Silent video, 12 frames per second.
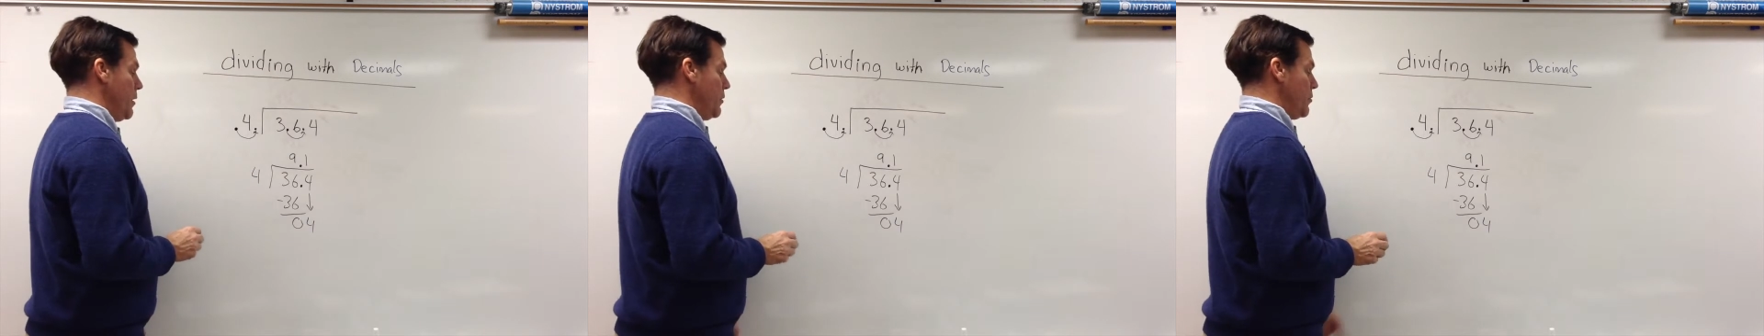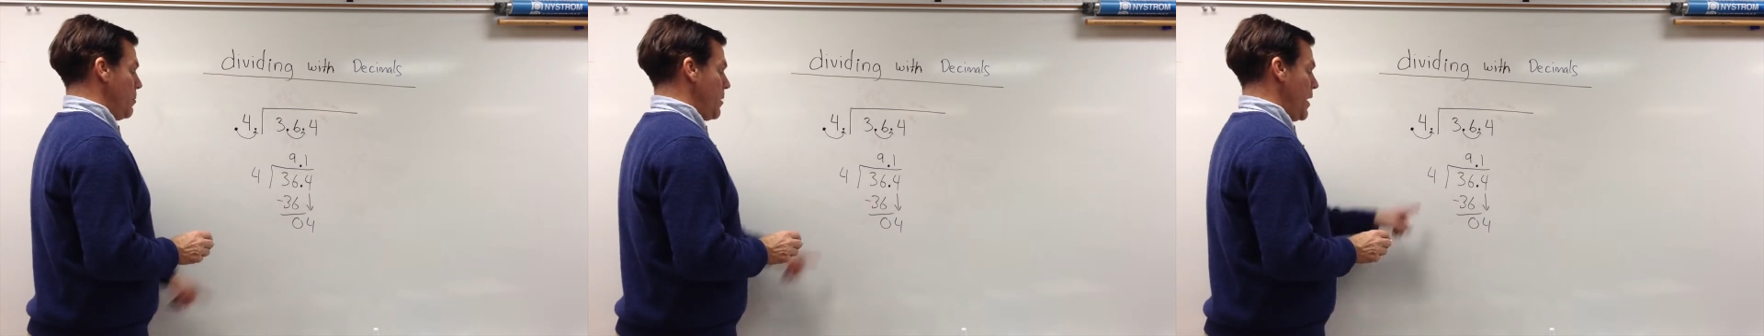
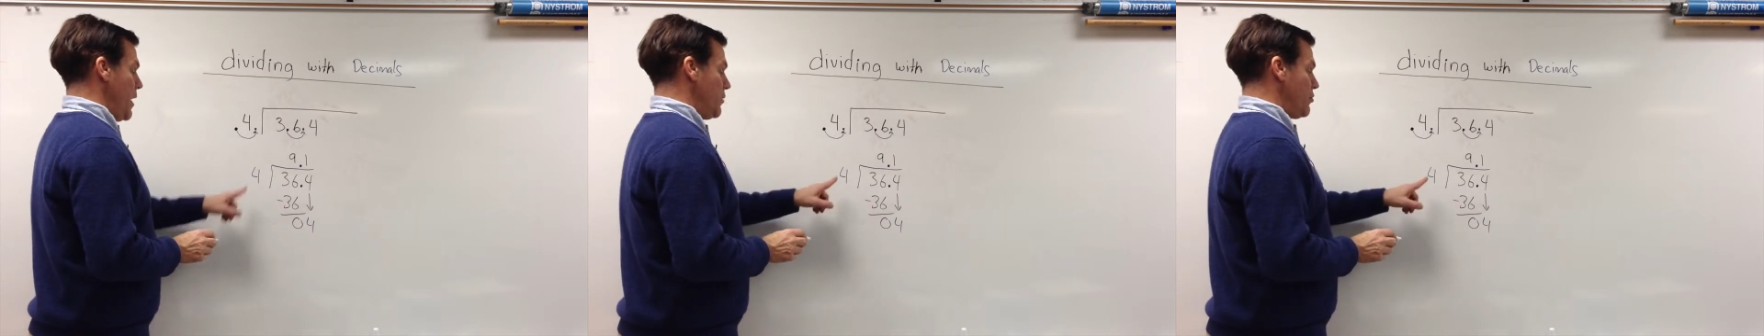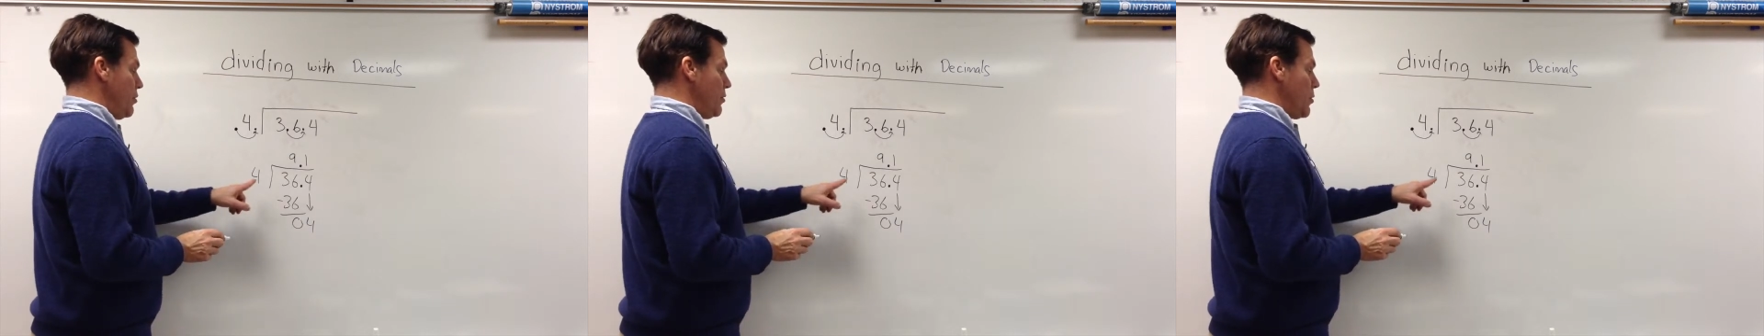So my
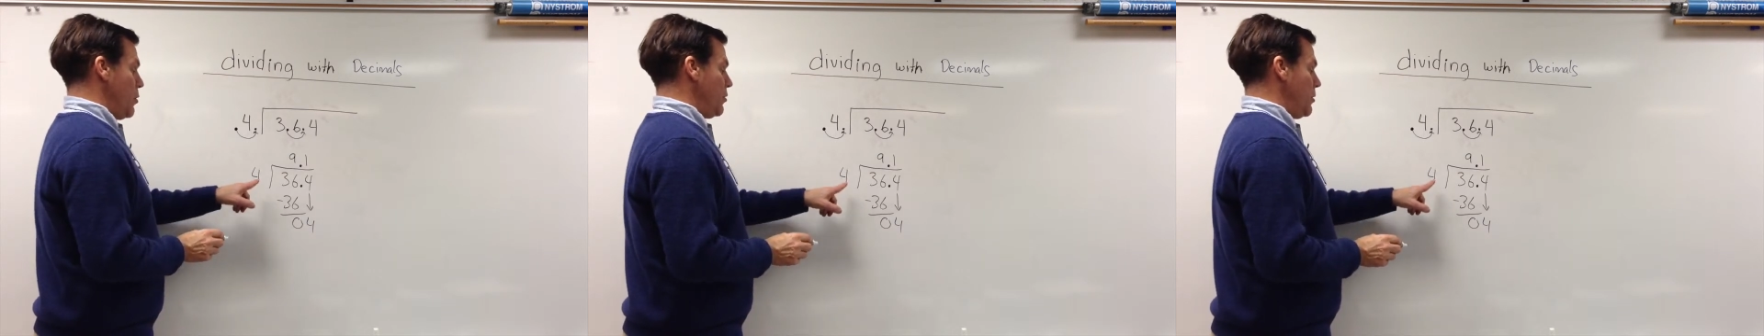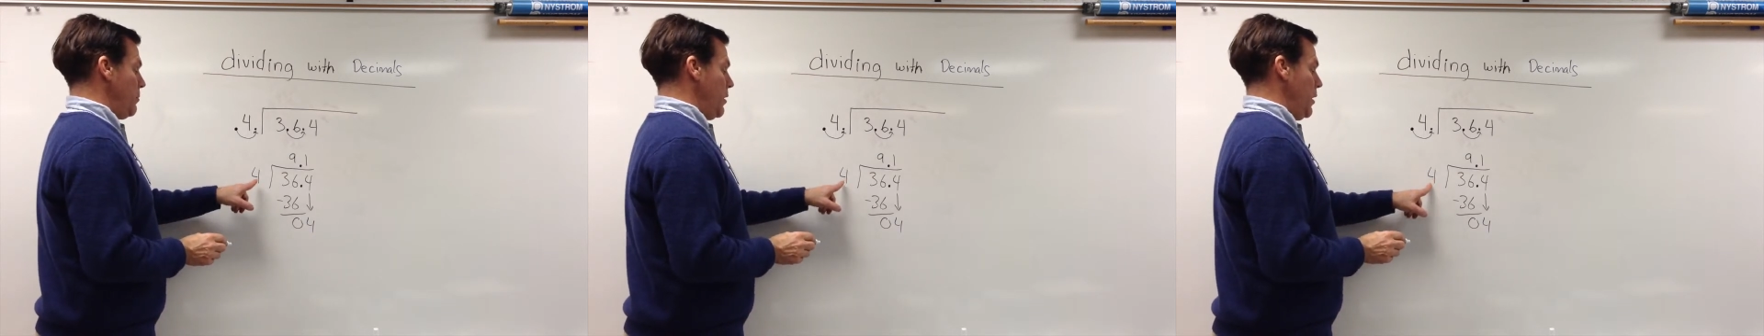answer is going to
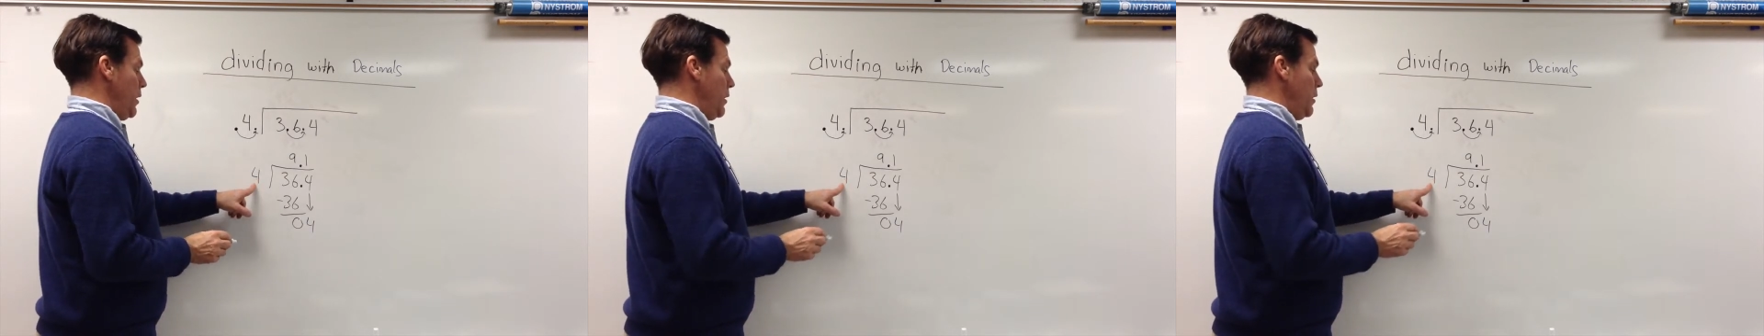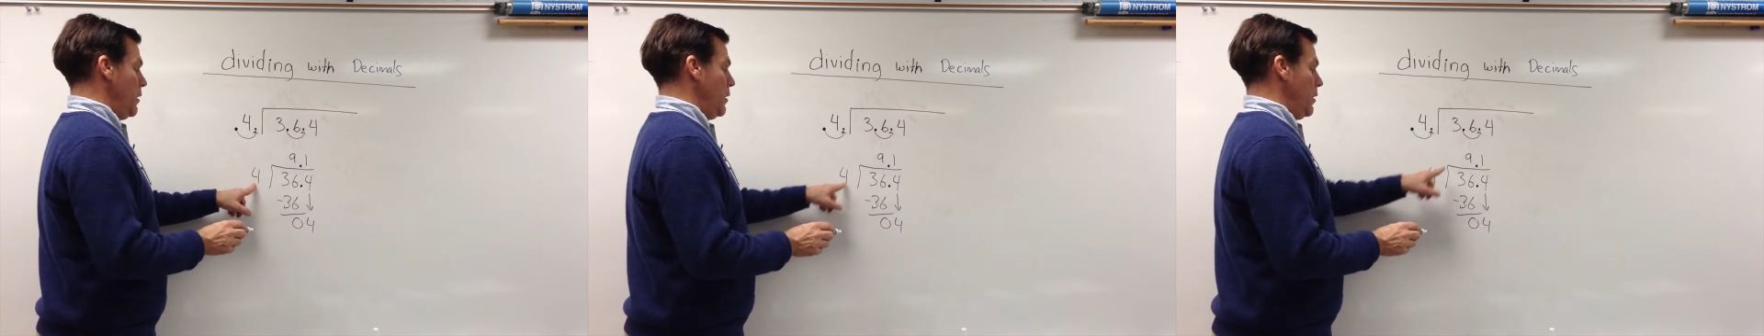be
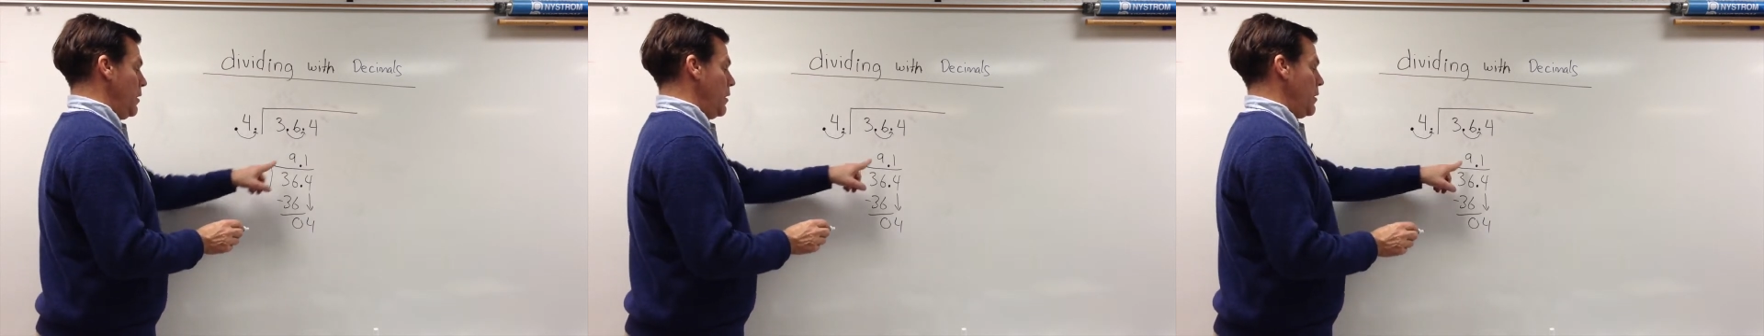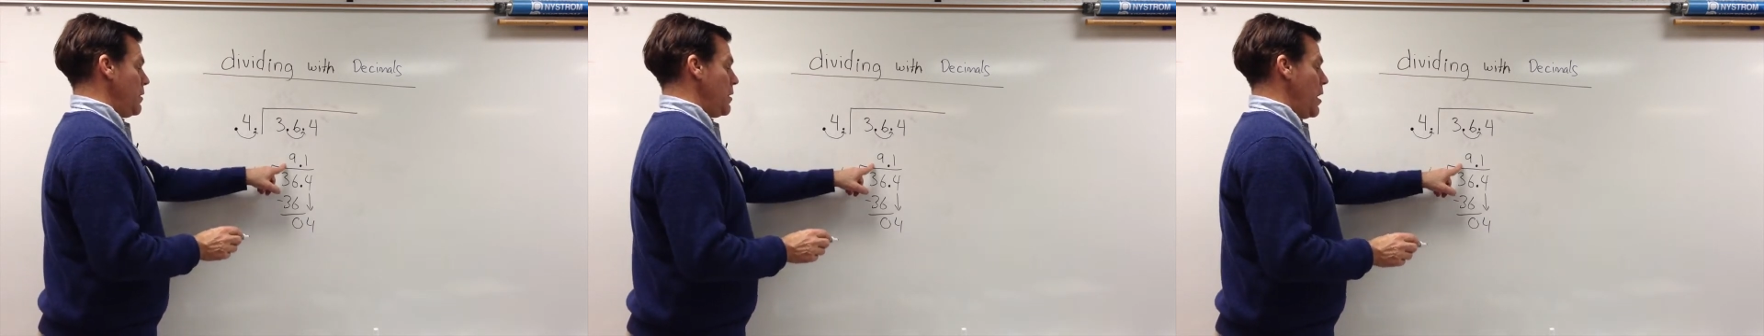
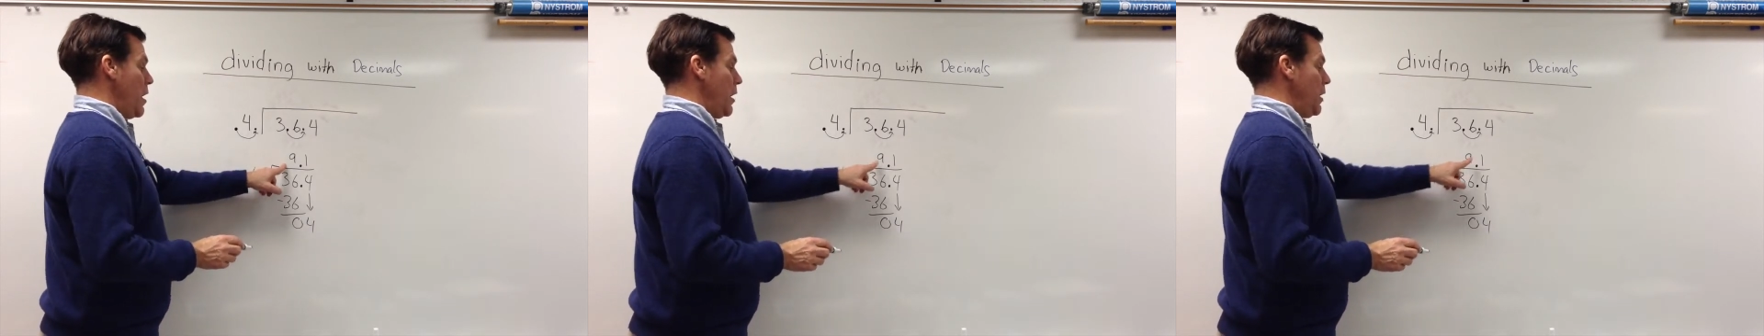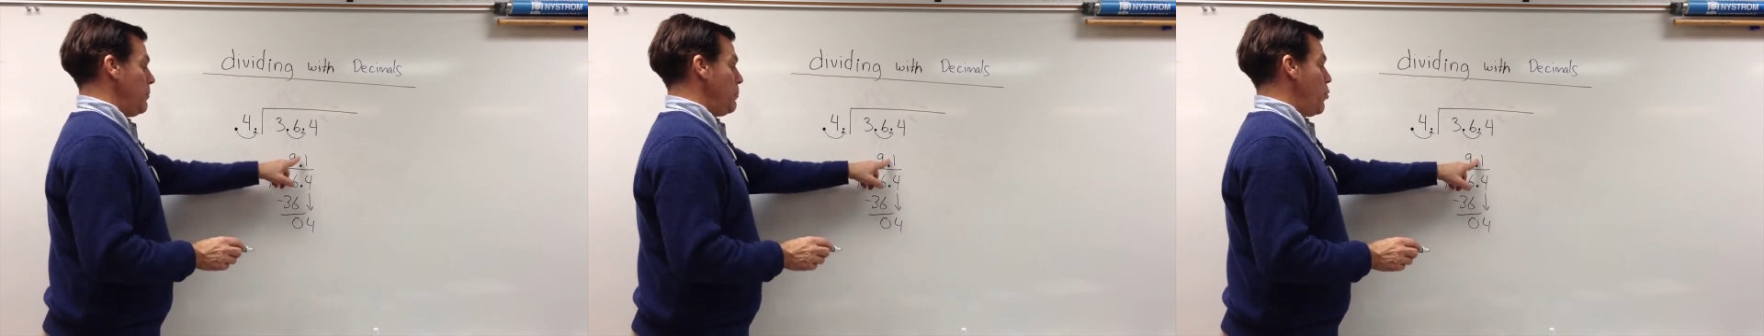
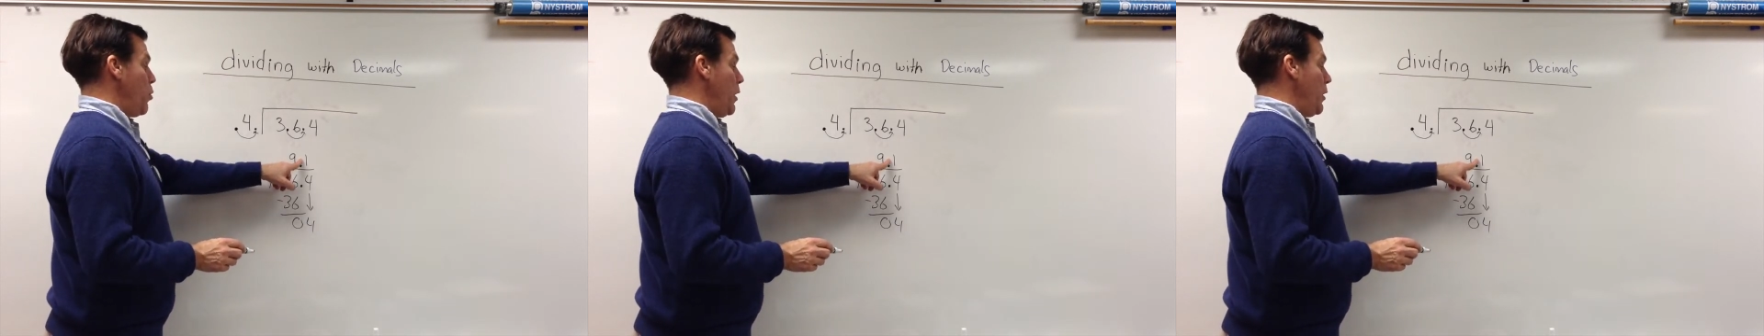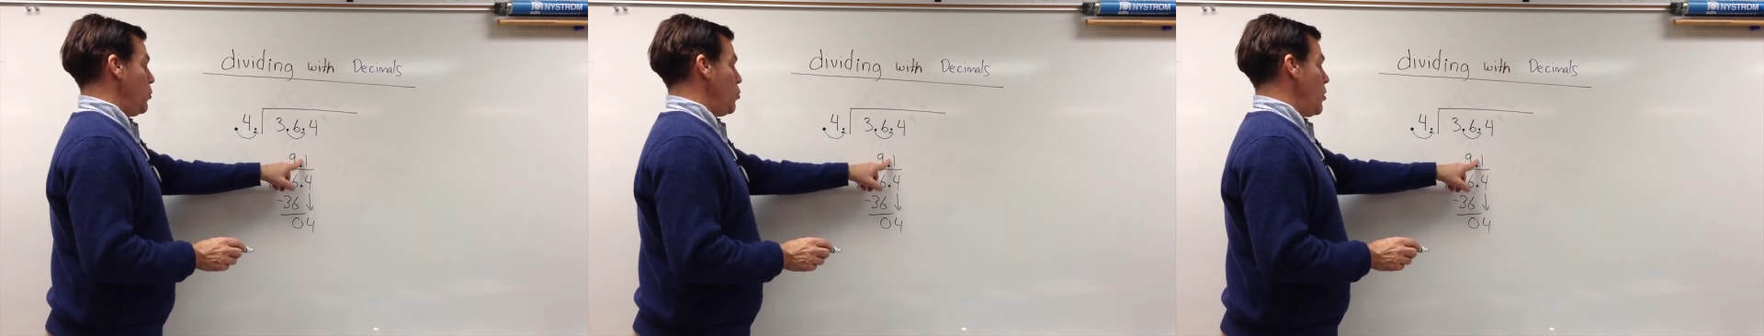
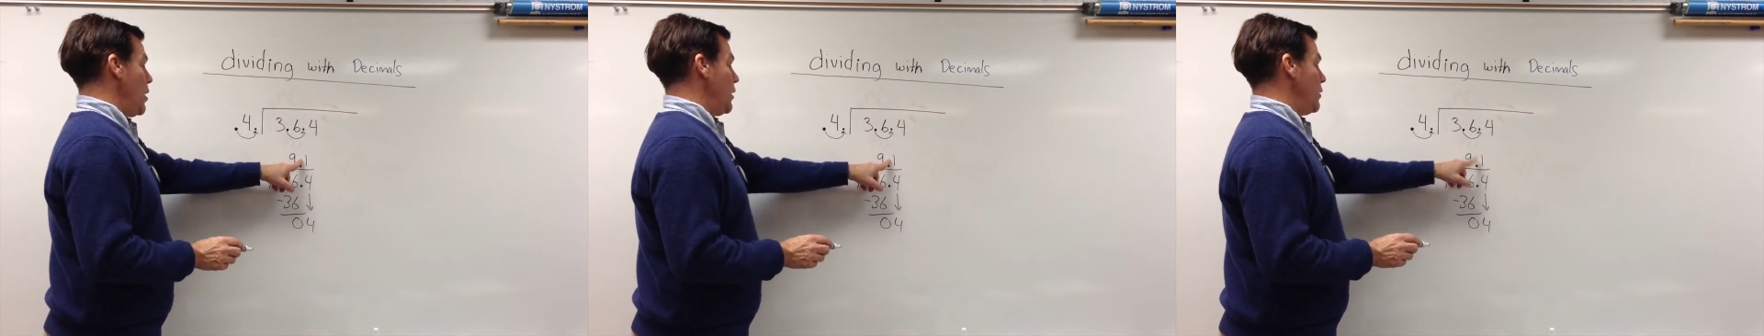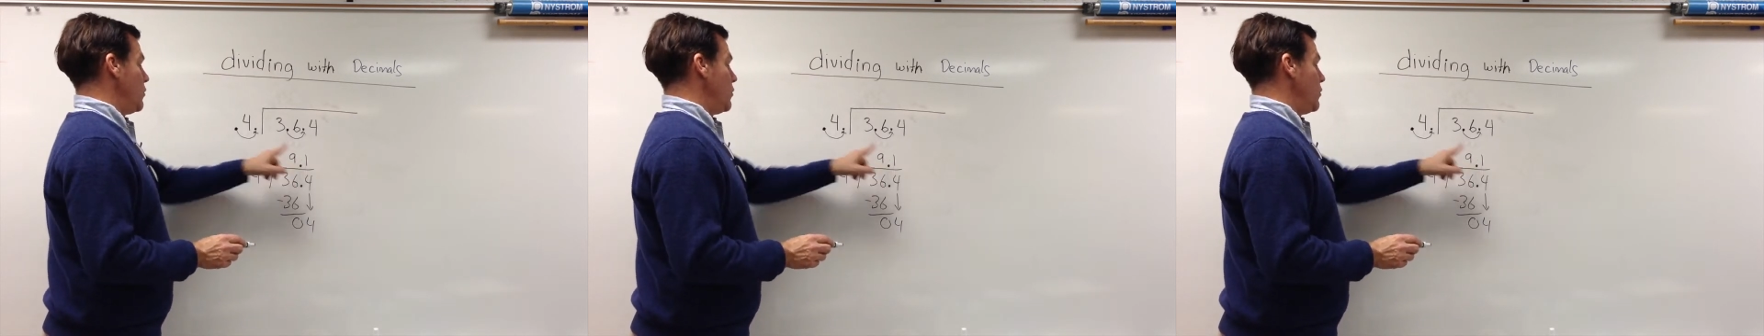9.1.